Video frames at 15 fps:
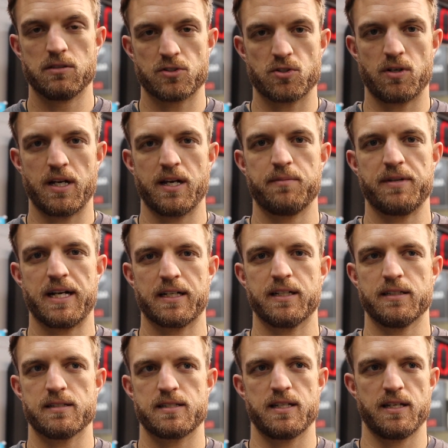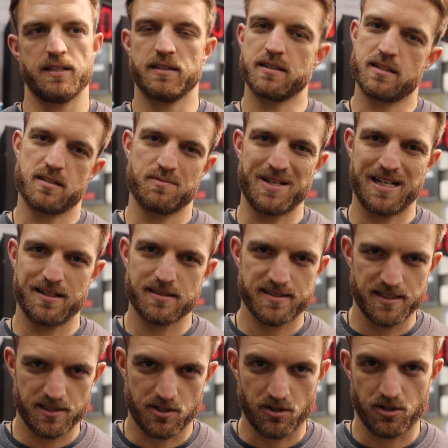So I am not gonna say that this is
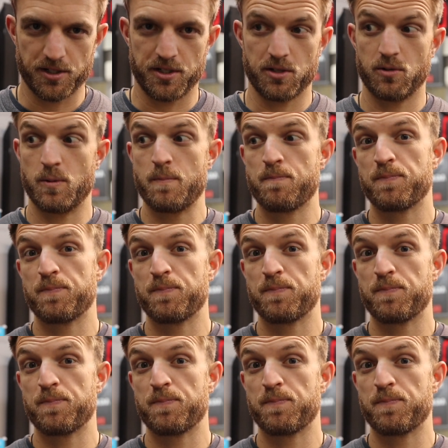balancing cardio